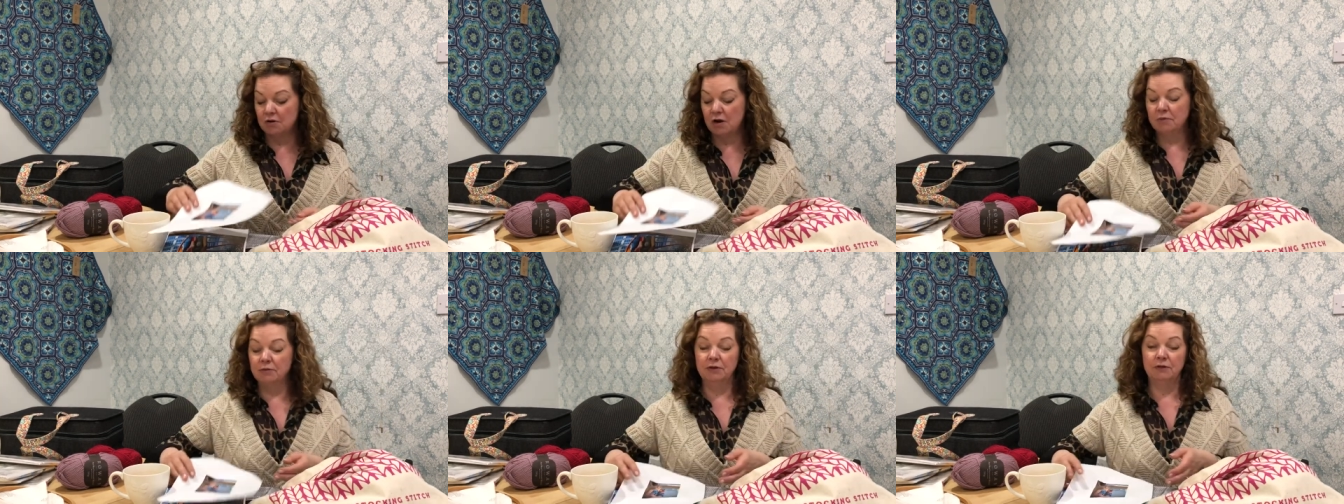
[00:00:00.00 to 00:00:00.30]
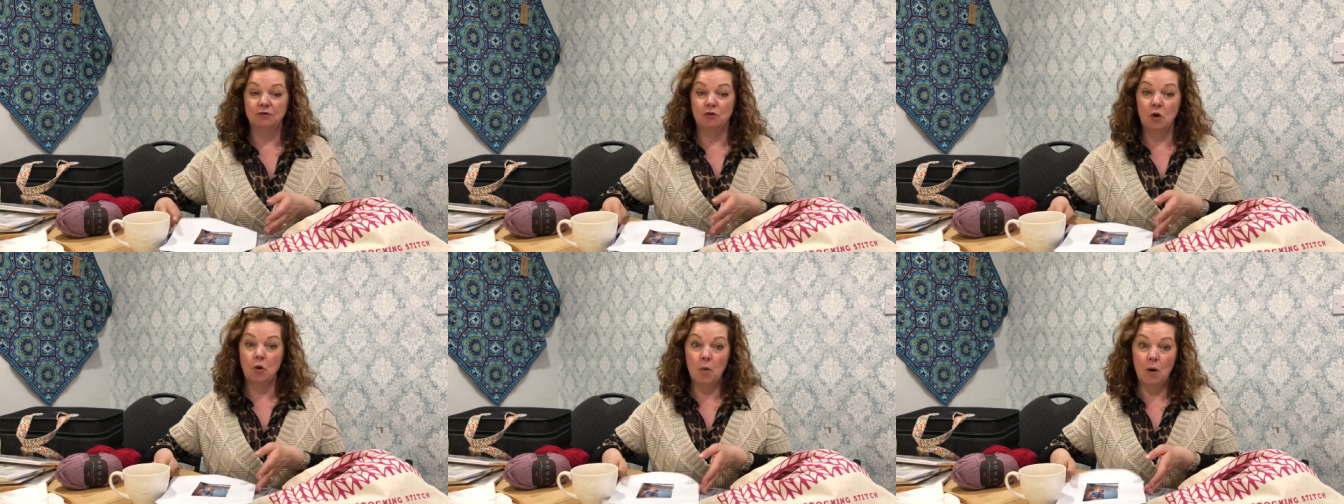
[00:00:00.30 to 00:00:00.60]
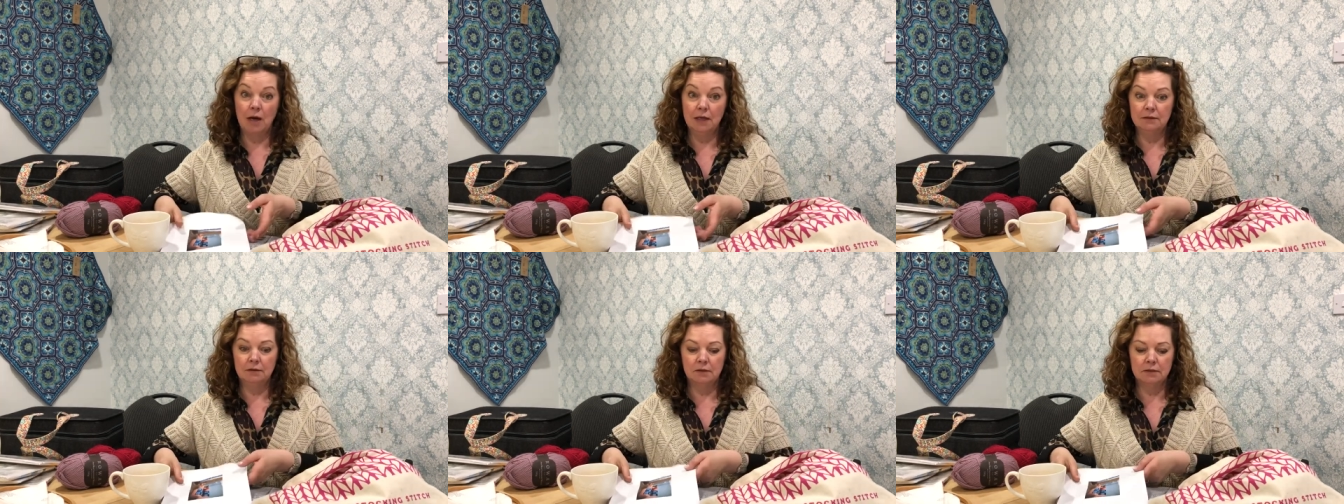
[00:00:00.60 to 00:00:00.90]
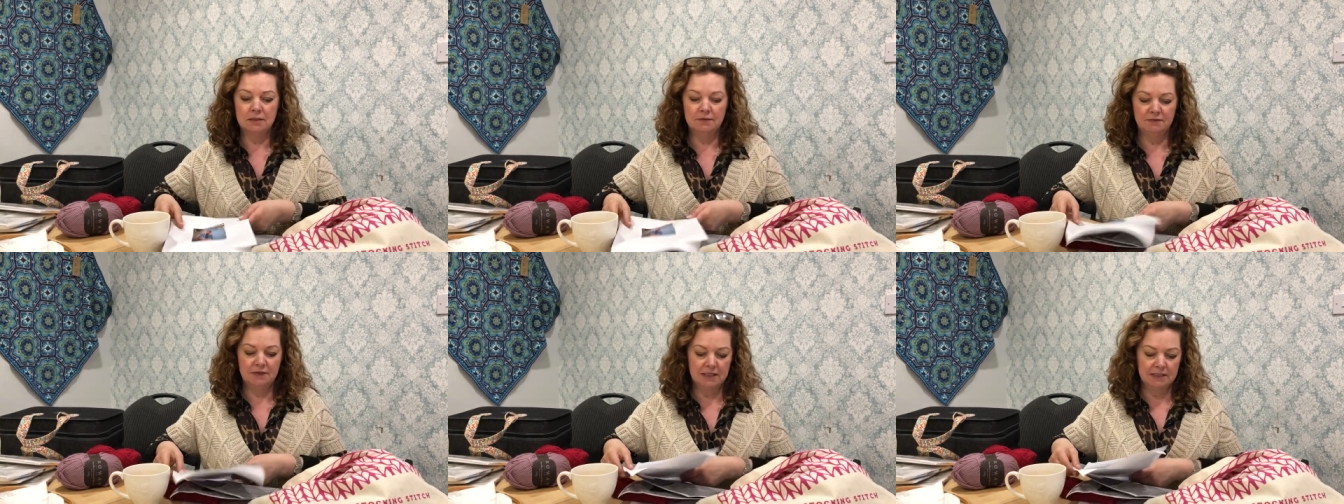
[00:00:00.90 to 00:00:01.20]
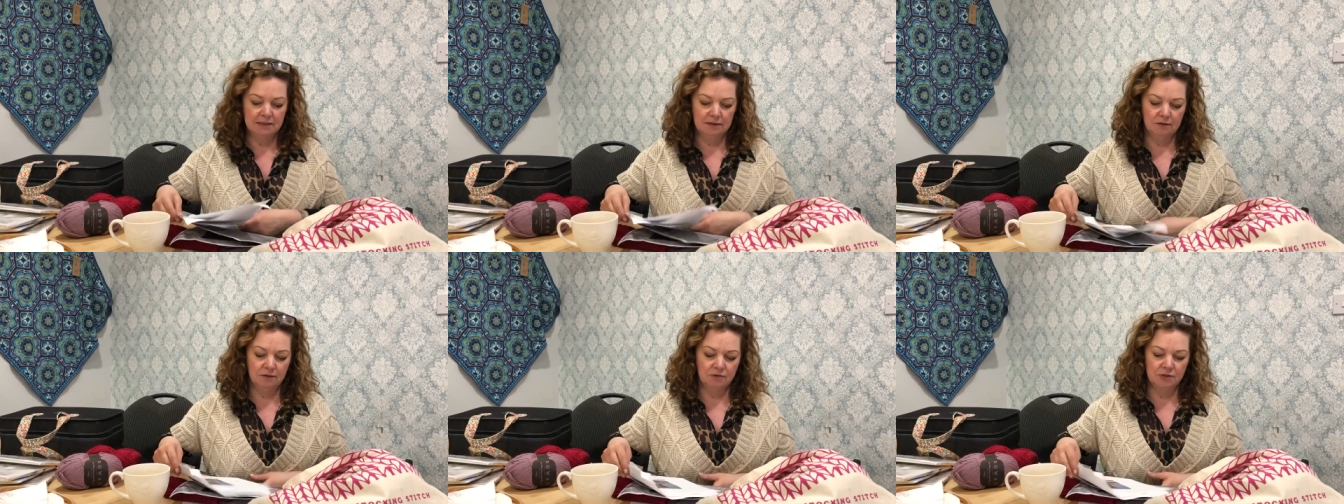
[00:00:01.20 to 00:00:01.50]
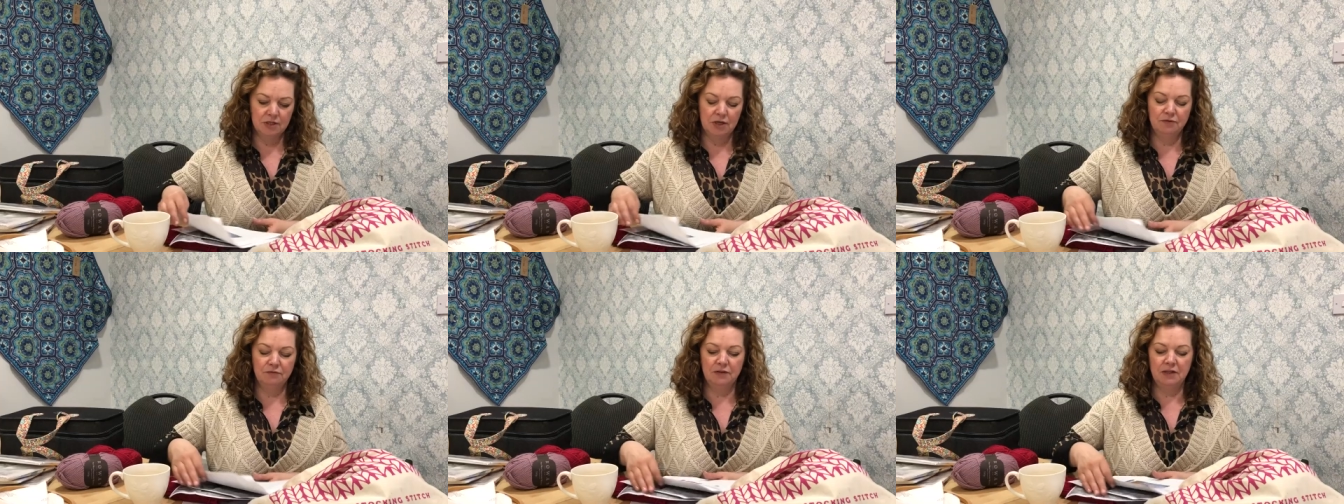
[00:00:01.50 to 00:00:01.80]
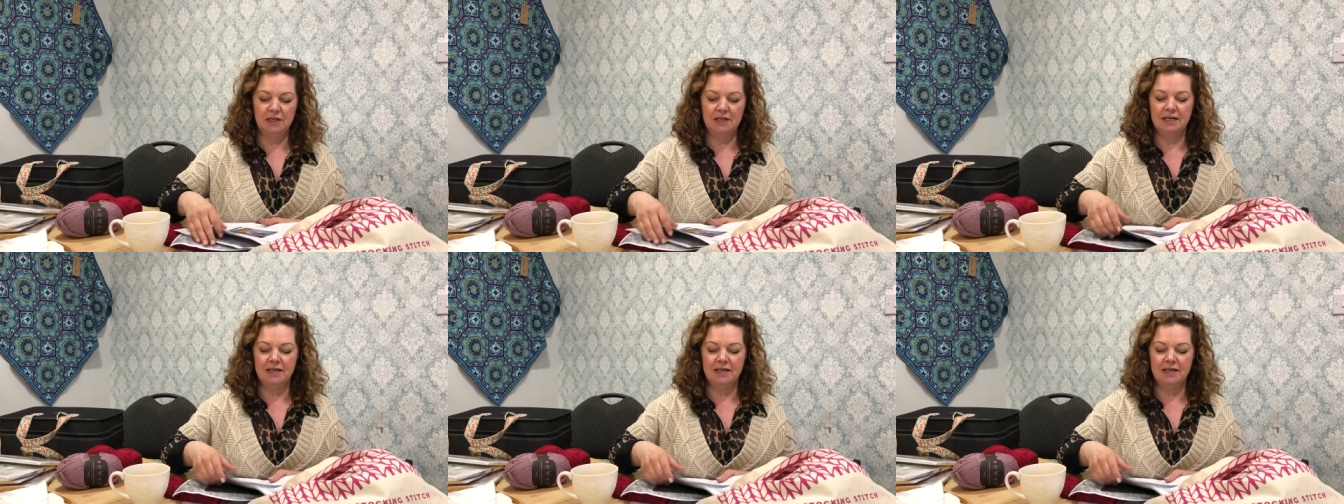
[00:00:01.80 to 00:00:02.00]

Rowan have done quite a lot of knit alongs over the